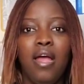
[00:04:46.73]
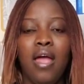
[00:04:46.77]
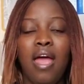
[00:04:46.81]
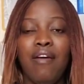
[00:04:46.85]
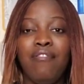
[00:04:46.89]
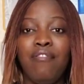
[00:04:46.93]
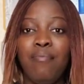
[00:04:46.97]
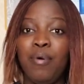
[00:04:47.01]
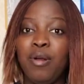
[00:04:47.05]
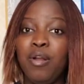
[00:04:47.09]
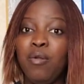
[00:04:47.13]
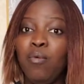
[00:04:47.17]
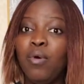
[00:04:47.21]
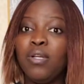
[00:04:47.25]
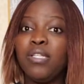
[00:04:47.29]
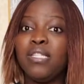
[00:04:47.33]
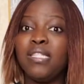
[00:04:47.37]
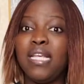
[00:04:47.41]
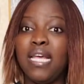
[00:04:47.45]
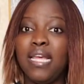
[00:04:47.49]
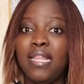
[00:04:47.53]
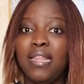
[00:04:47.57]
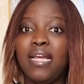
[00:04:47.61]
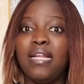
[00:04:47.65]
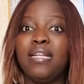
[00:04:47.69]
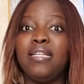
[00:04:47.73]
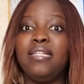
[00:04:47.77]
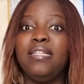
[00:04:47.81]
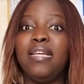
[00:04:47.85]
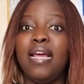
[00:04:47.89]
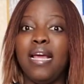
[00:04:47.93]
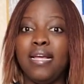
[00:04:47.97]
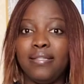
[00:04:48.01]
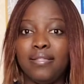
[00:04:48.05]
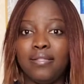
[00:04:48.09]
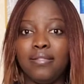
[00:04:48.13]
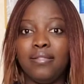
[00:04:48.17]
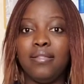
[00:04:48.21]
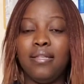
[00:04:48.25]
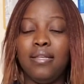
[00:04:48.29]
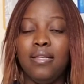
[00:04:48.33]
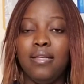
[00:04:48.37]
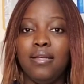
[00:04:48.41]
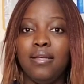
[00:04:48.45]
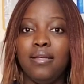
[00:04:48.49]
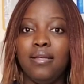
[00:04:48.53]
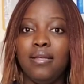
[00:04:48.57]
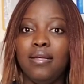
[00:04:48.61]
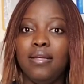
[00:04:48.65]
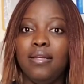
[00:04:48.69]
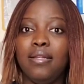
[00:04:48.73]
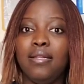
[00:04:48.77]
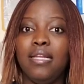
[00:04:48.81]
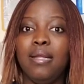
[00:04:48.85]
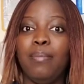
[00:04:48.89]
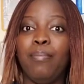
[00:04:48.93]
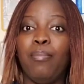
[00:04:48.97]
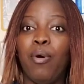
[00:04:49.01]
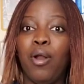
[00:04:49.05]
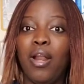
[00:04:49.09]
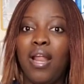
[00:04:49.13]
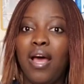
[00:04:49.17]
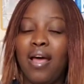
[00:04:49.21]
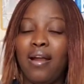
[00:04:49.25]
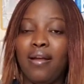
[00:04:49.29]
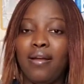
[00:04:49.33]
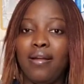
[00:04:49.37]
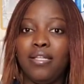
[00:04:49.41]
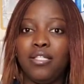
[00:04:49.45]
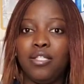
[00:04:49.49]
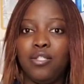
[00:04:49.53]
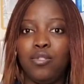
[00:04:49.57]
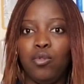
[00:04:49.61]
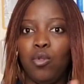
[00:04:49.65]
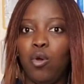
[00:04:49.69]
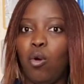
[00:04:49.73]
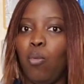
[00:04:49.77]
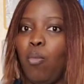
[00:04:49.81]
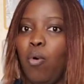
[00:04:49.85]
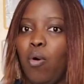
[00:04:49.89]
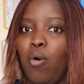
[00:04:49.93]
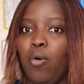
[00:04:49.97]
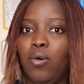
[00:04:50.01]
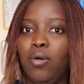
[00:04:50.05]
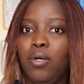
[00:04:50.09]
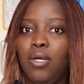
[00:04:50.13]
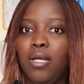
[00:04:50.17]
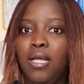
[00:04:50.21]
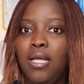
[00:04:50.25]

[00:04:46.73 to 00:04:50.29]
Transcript: Everybody was saying that yes, the Bolanle is no more.